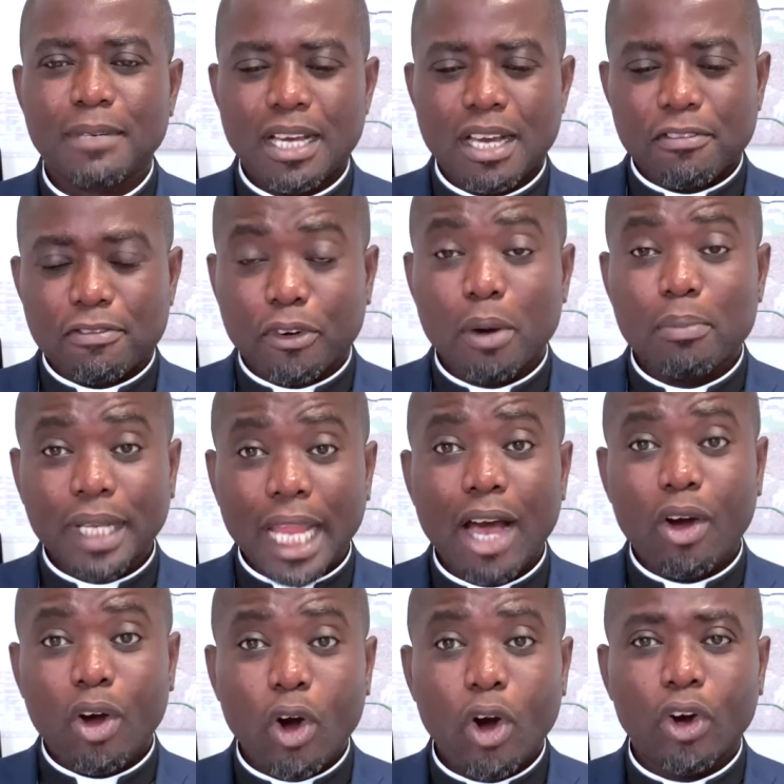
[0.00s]
From
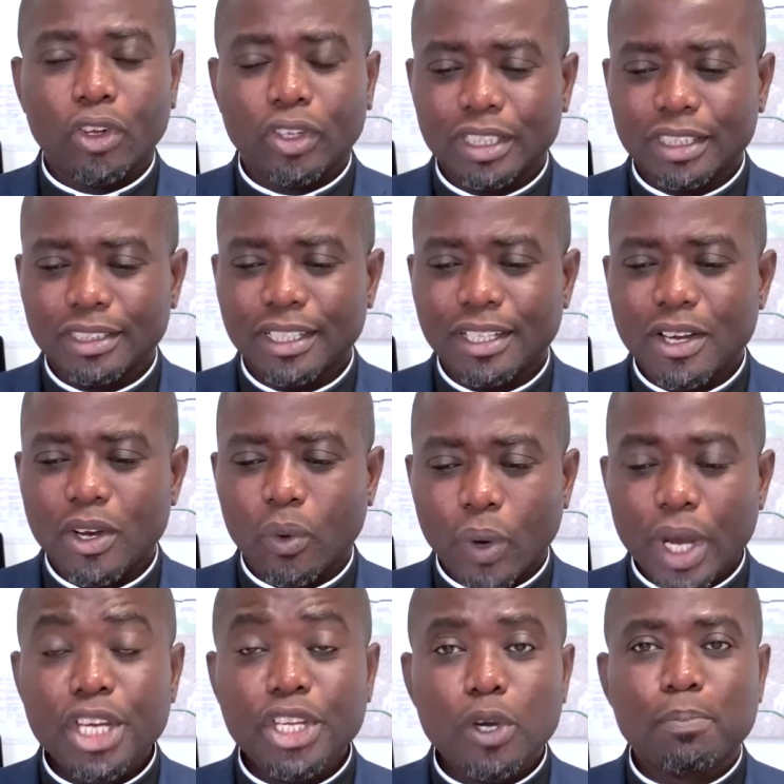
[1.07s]
now on,
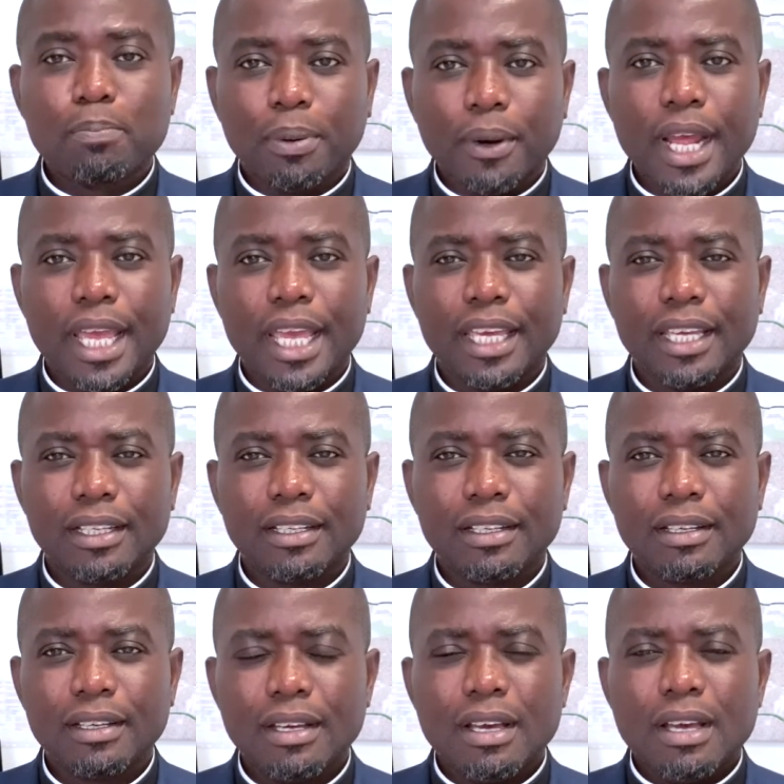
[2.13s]
when you pray,
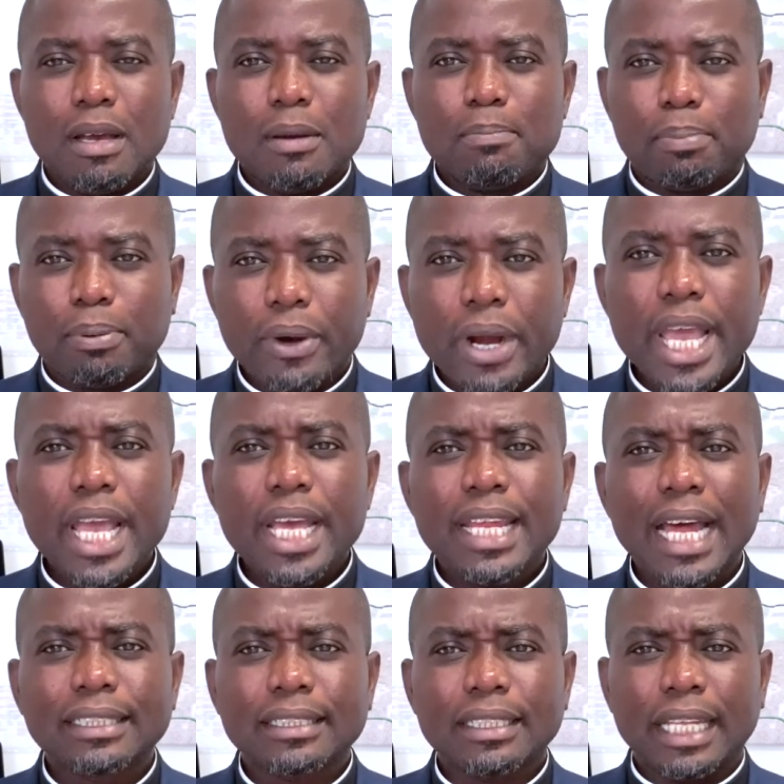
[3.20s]
pray
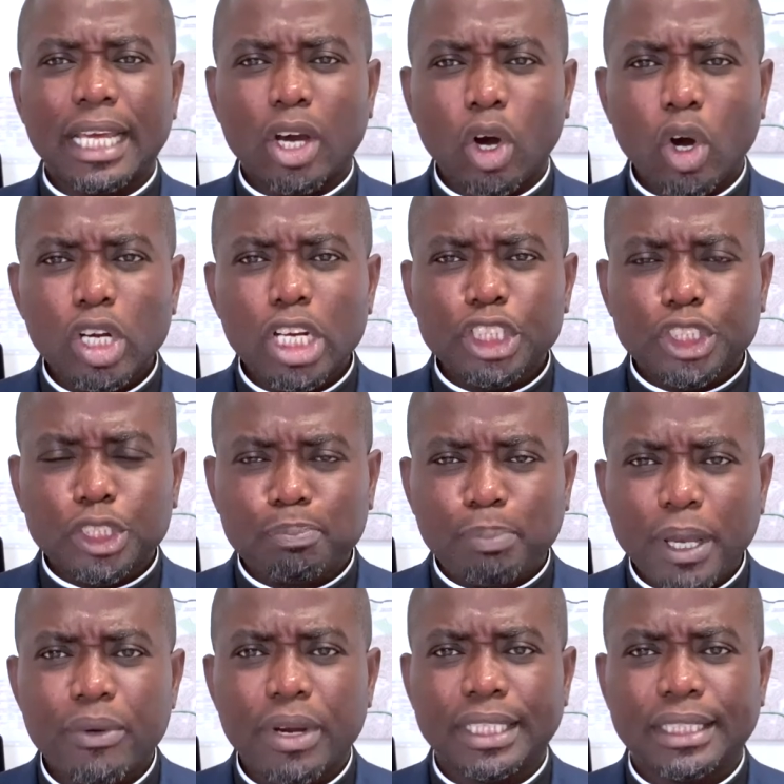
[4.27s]
that the Holy
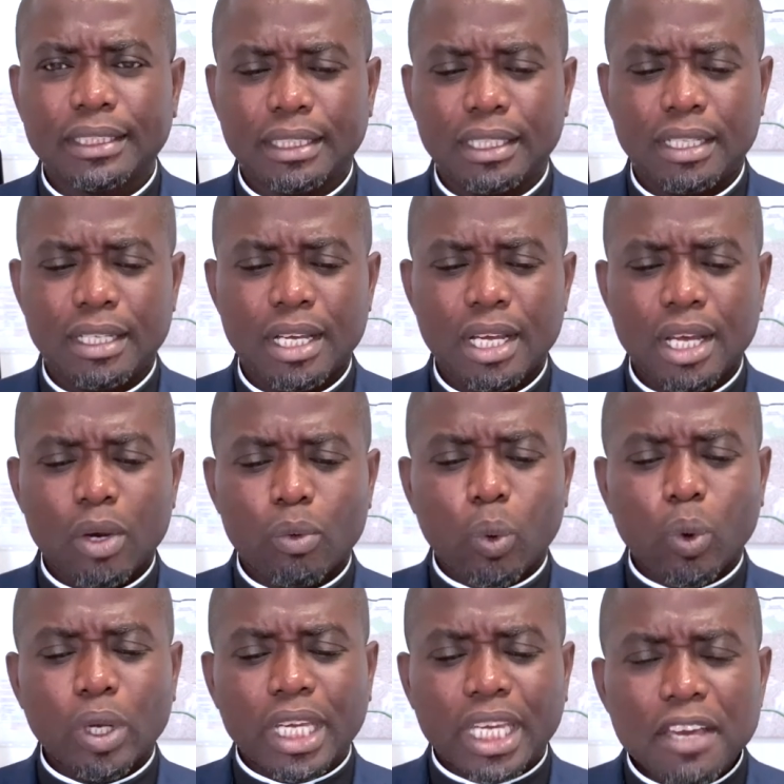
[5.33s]
Spirit
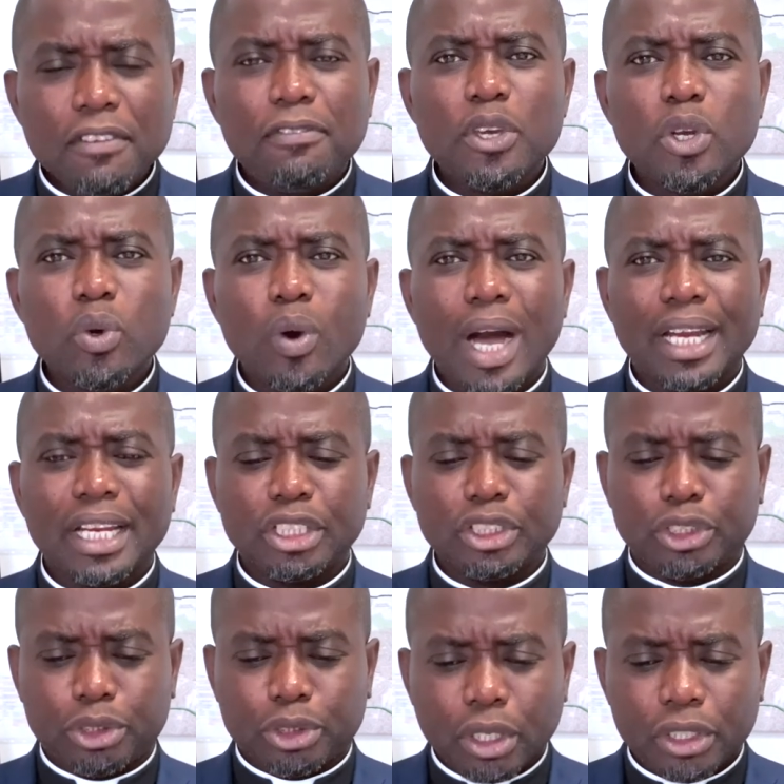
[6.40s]
will give you an
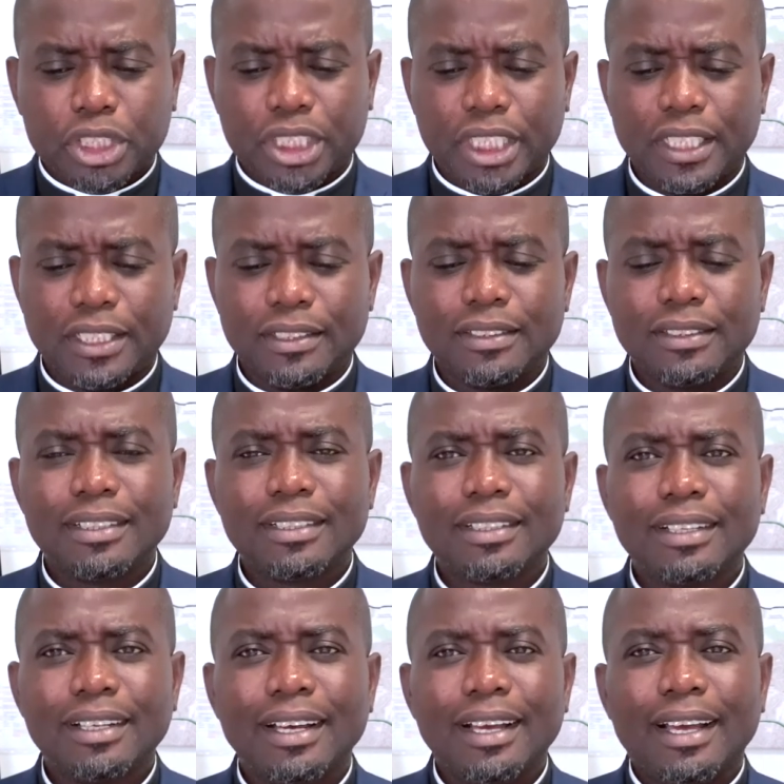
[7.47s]

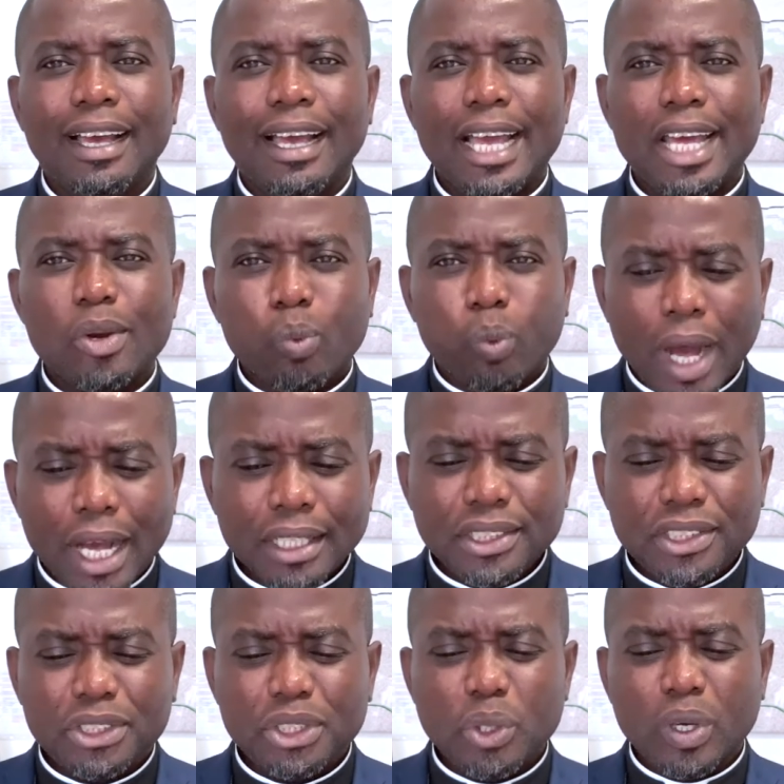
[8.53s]
instruction. And
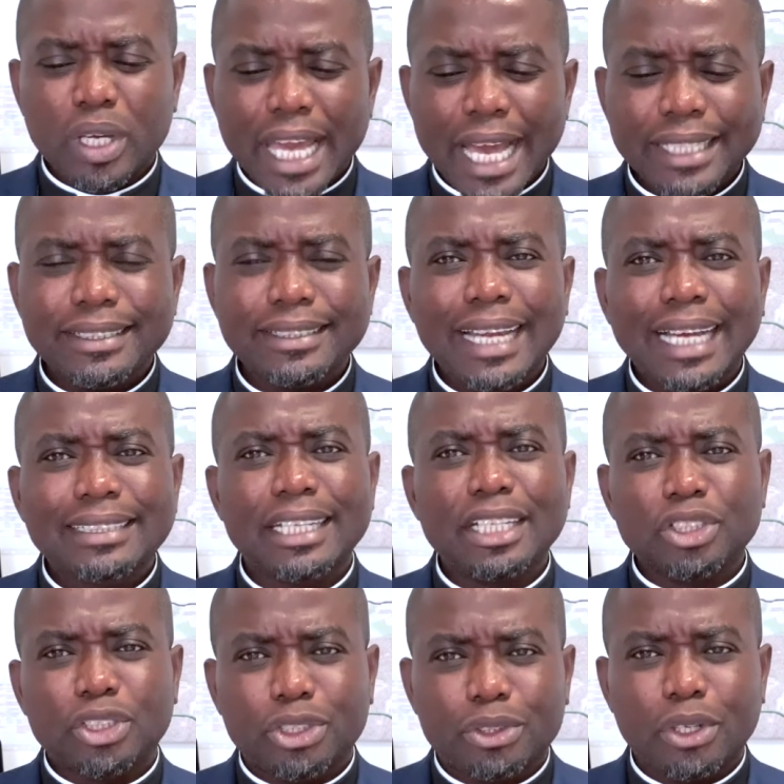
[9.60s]
once you get that
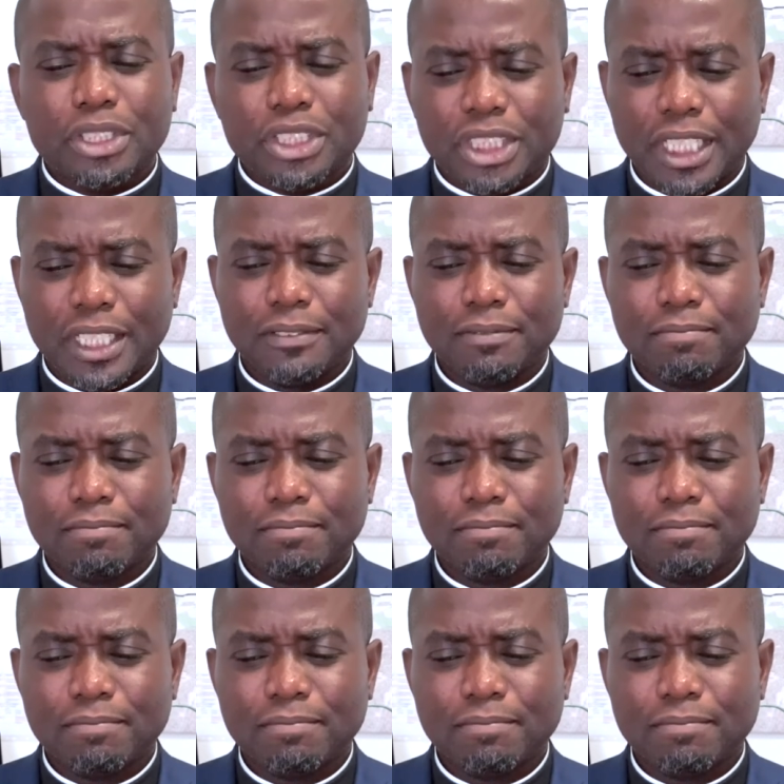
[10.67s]
instruction,